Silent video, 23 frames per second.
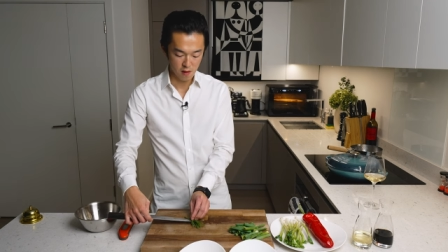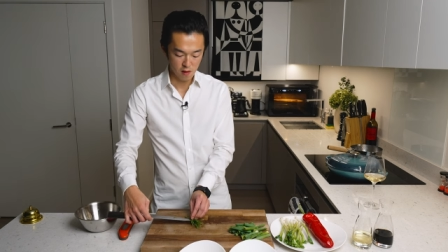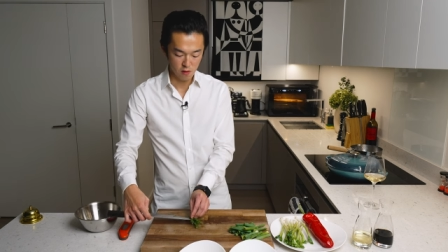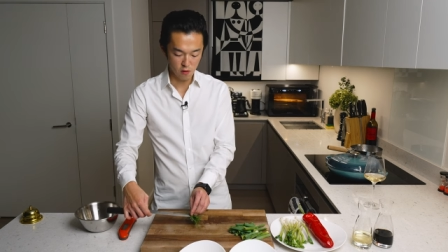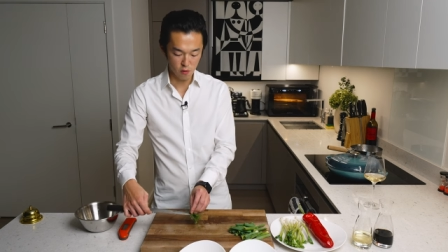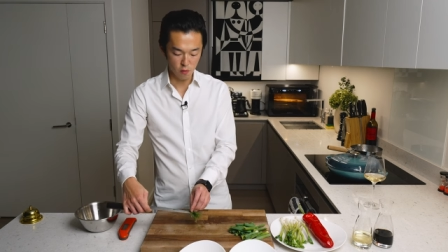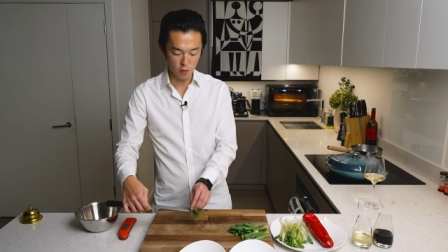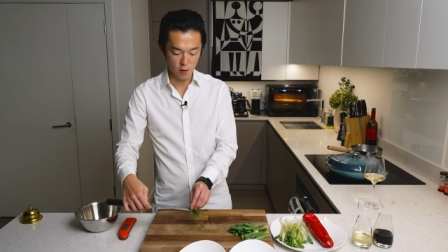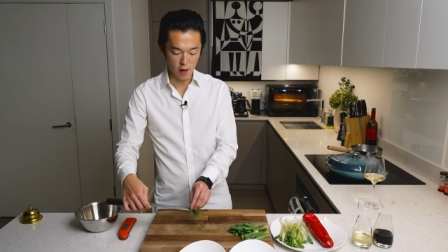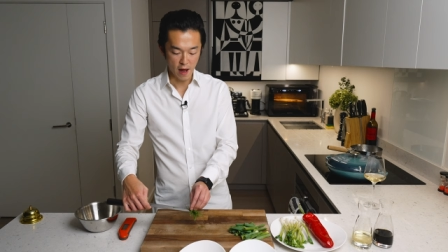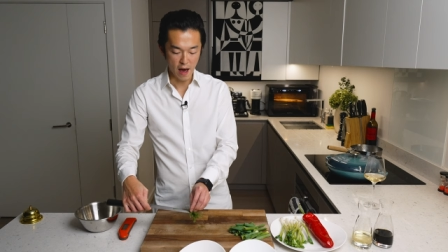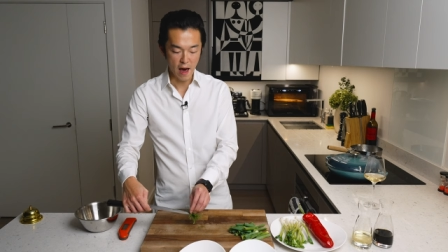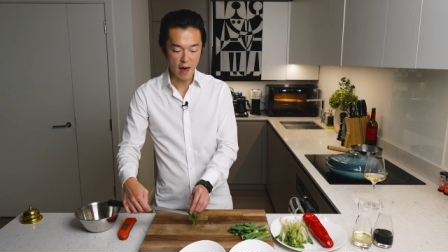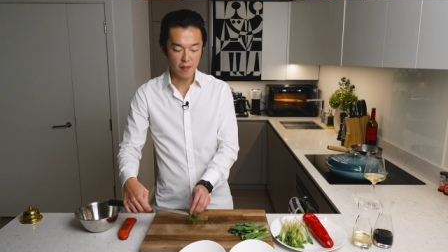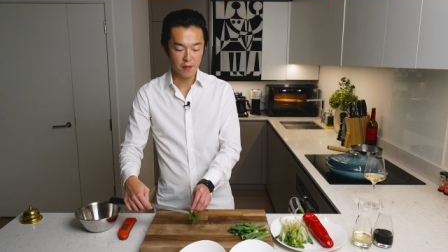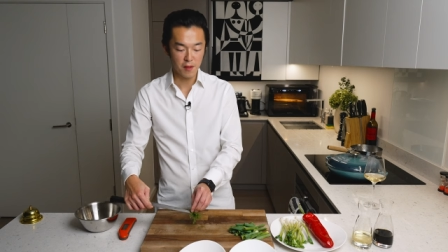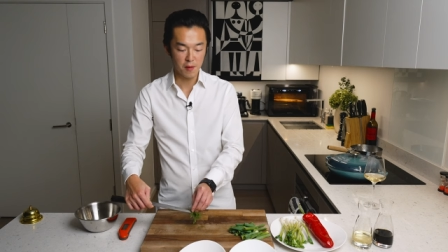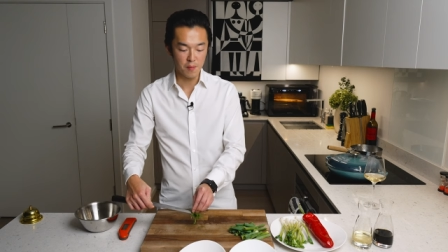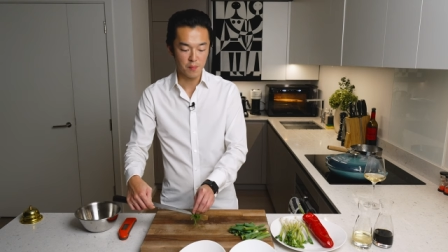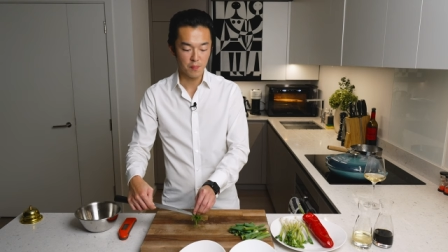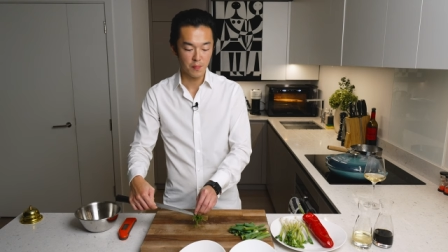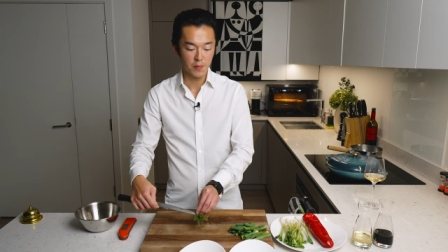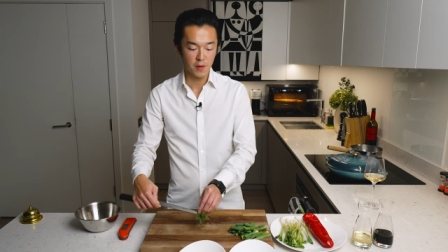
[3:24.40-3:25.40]
you would add
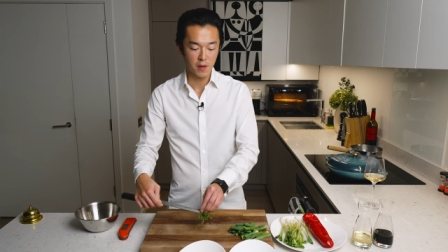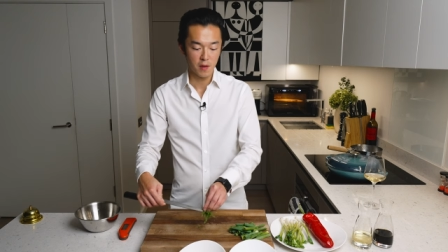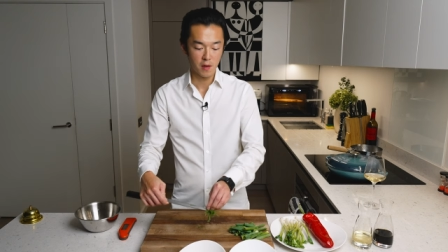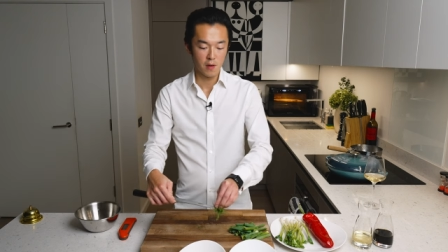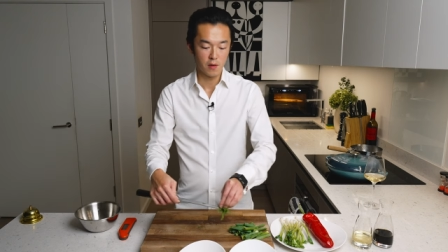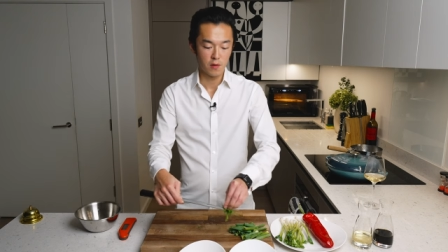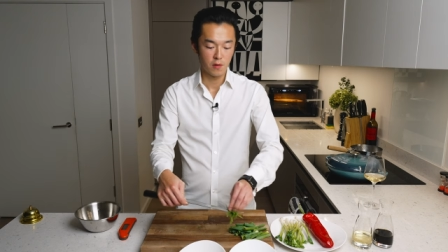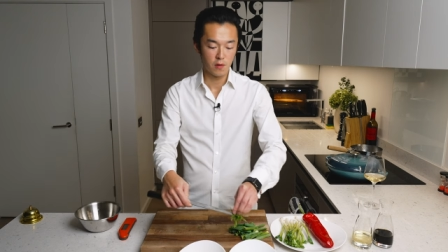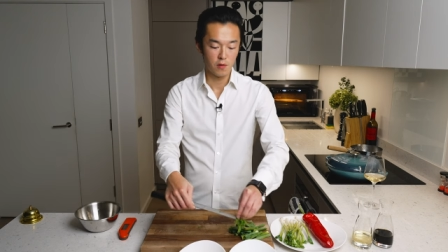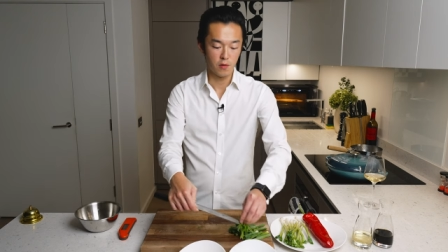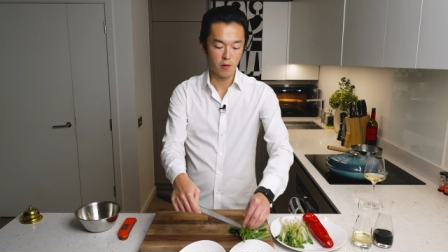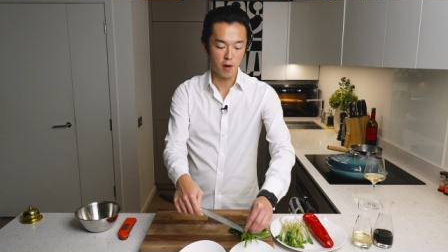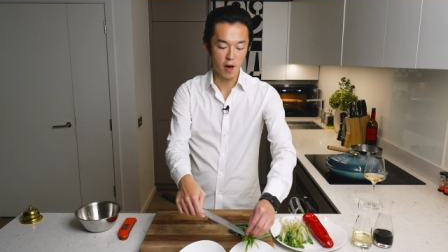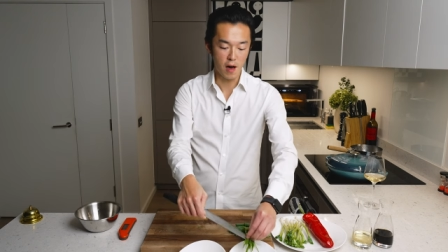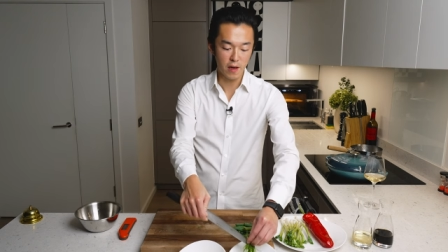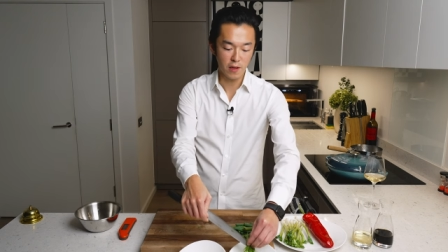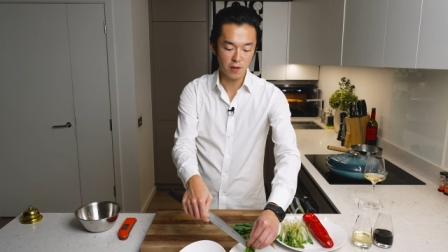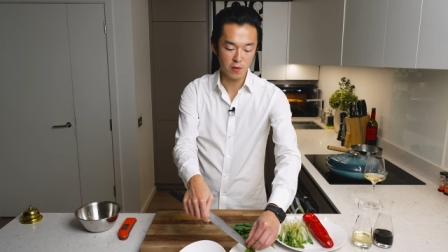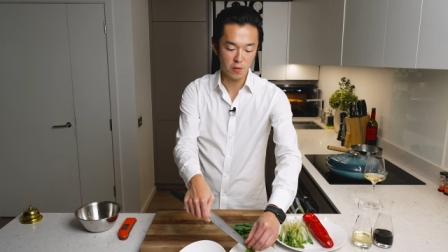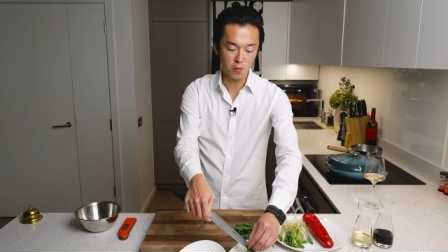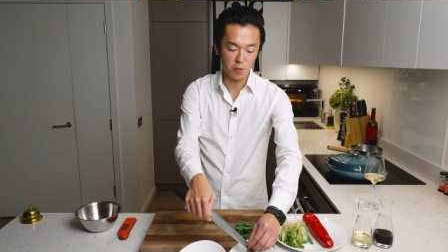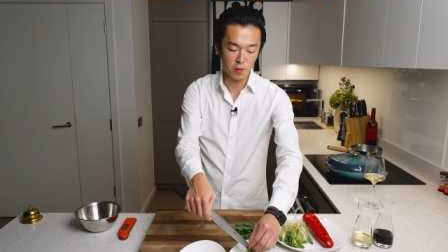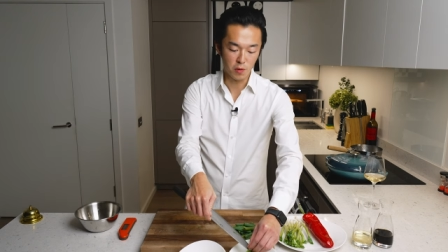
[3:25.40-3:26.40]
them to
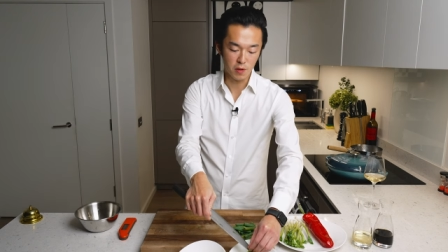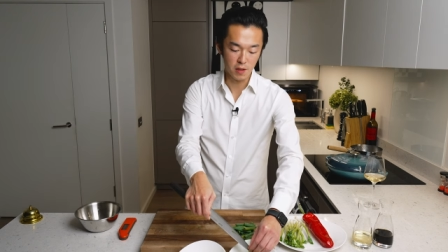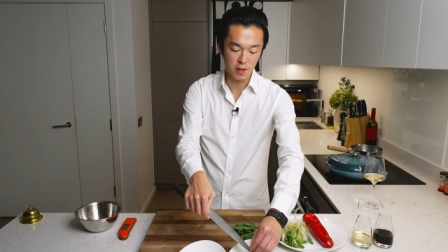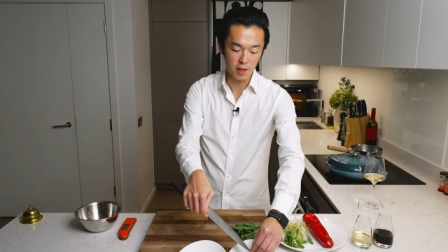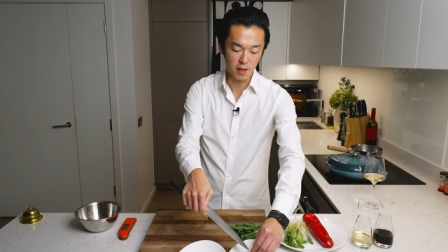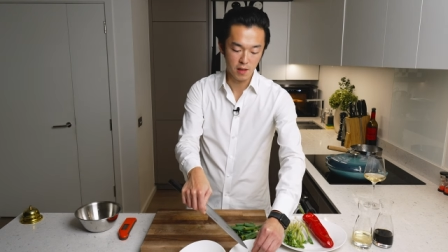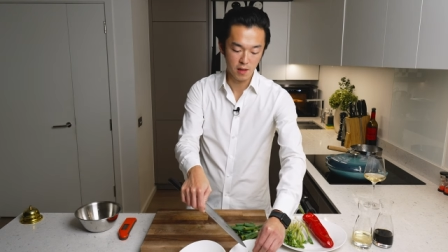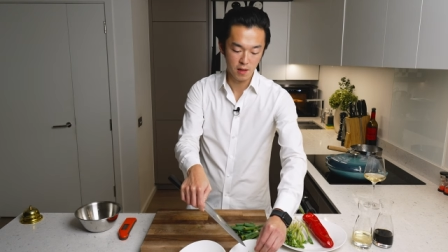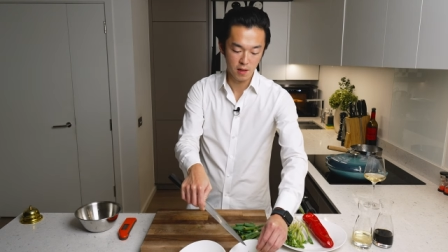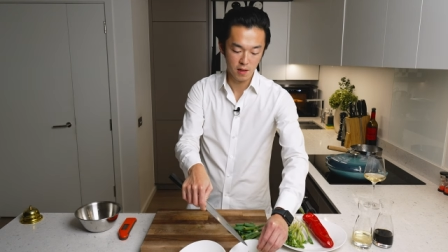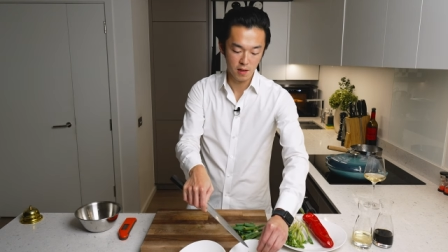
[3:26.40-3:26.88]
ice water